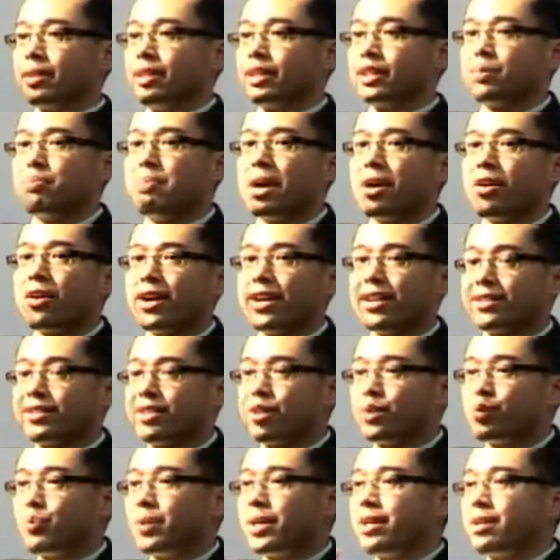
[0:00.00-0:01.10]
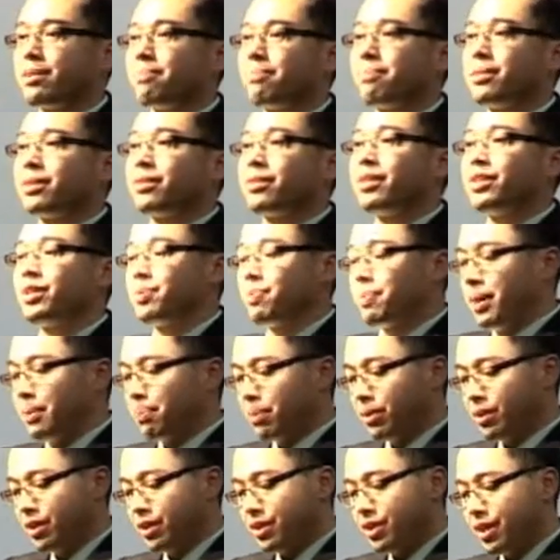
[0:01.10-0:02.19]
Let's bow our heads as we commit these
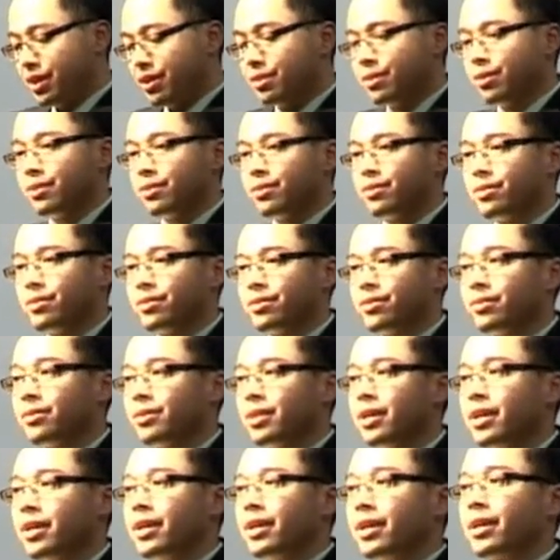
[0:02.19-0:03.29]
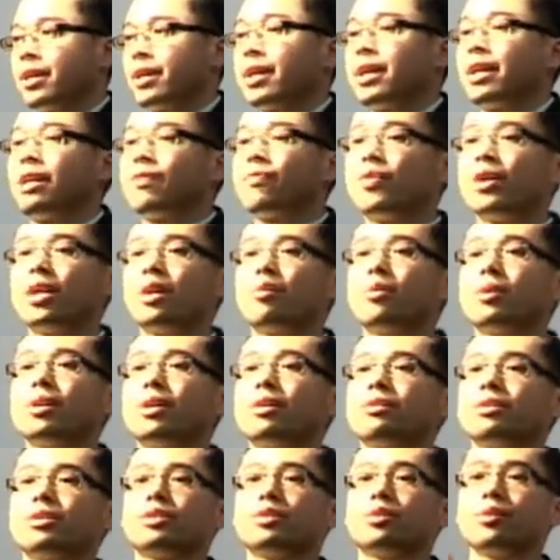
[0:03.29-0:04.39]
people to Jesus. And if anyone
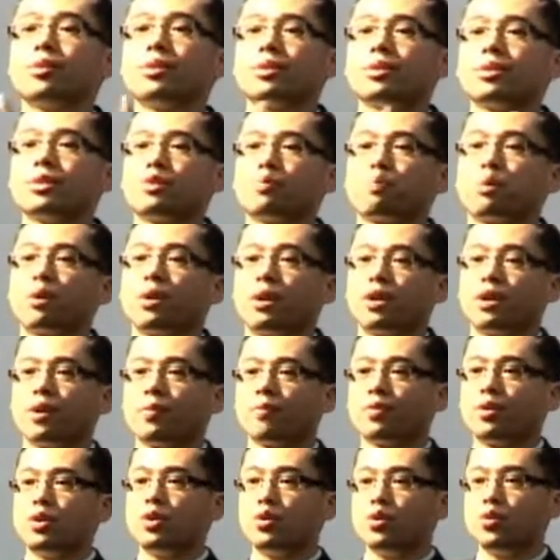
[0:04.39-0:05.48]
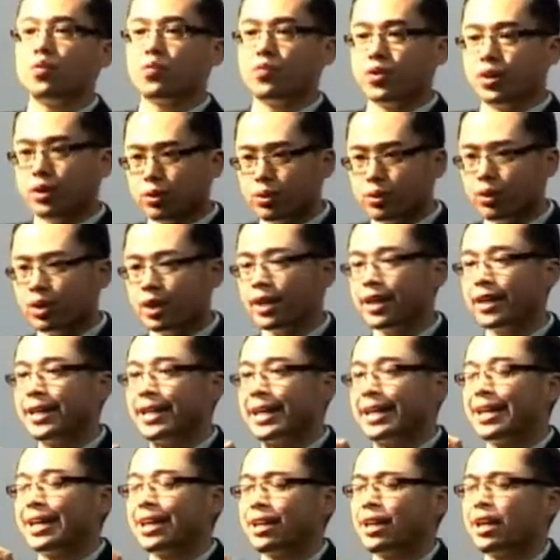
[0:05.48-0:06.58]
else during this prayer, if you feel
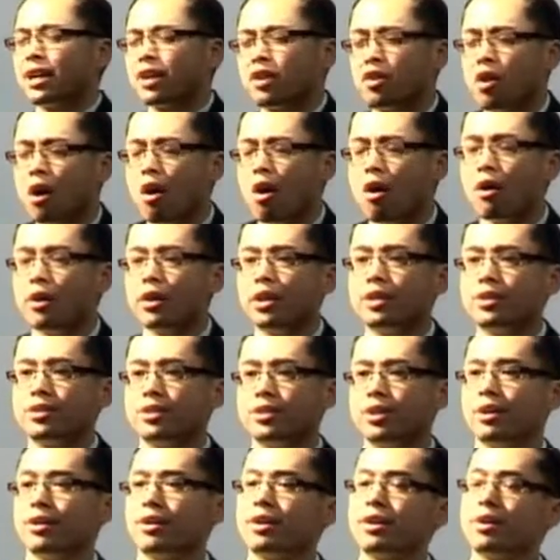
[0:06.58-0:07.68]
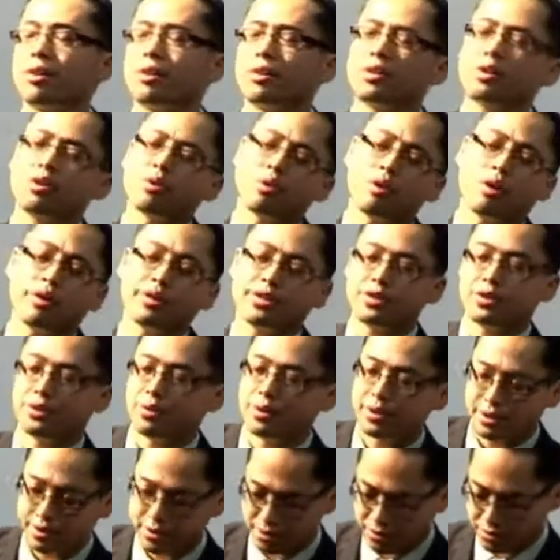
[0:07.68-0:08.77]
like God is tugging on your
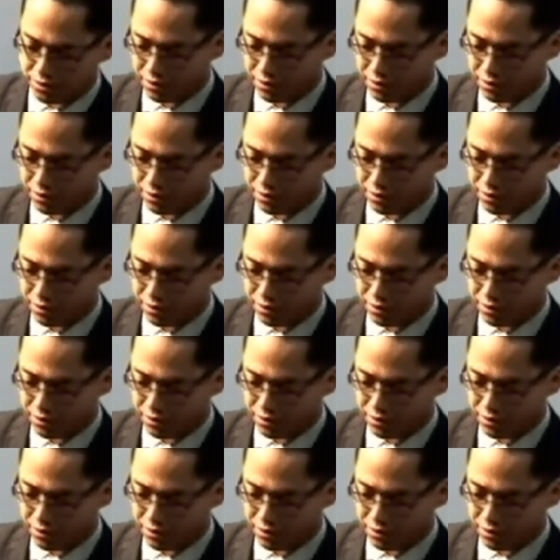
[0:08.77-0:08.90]
heartstrings,